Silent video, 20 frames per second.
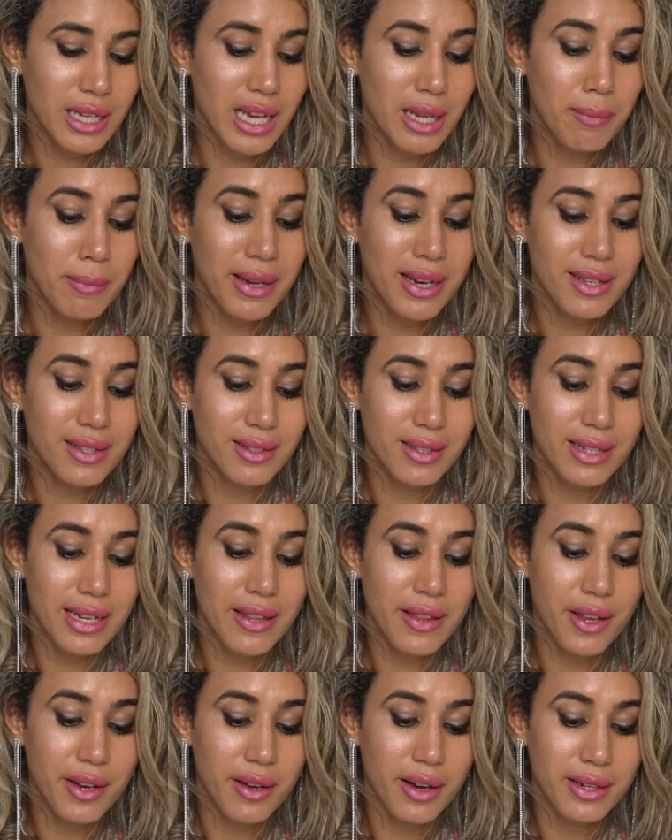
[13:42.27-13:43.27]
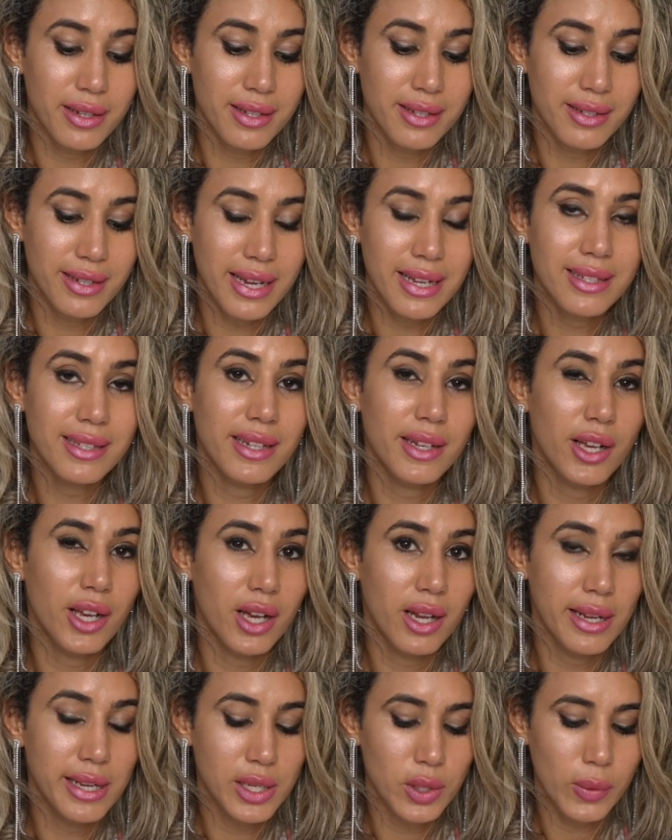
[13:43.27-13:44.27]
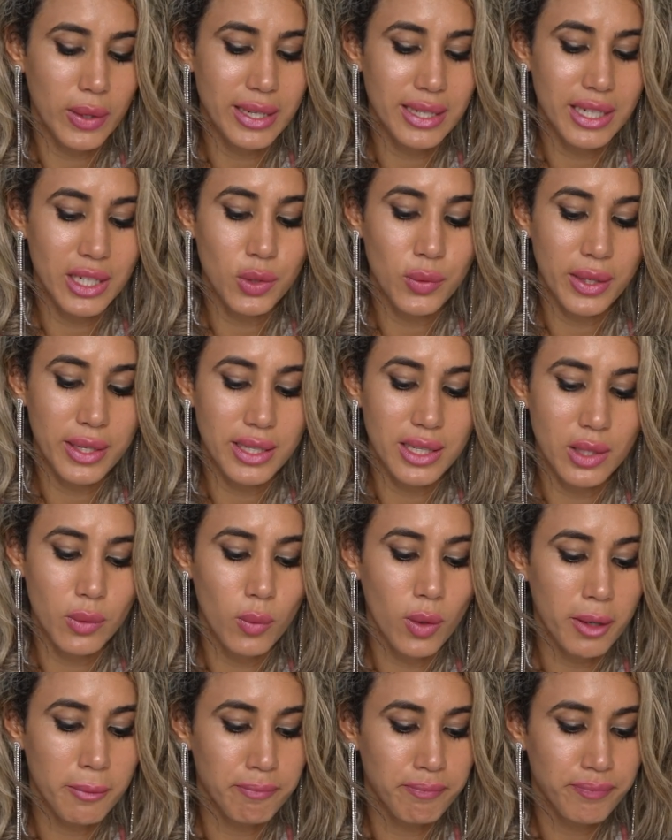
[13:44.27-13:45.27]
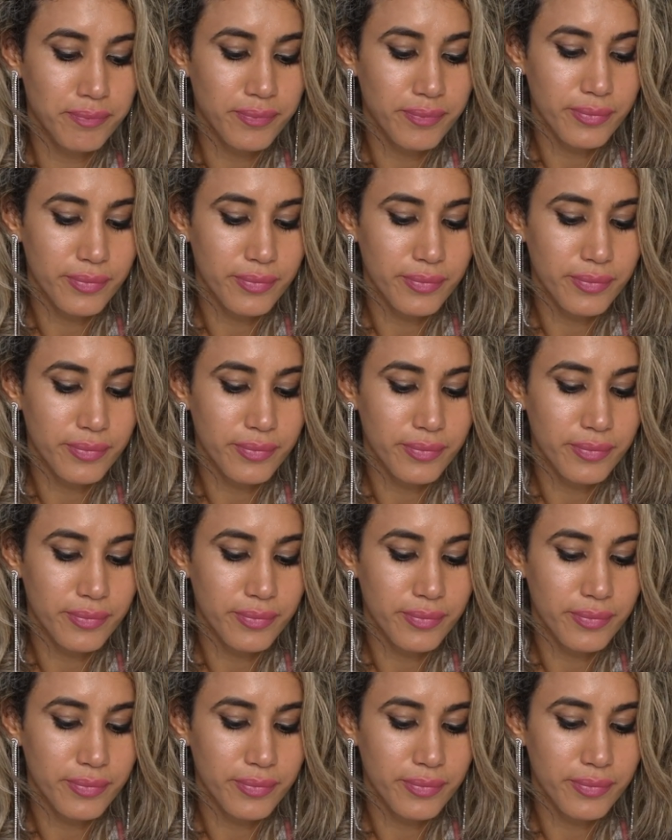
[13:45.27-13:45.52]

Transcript: administered in the United States in early 2021.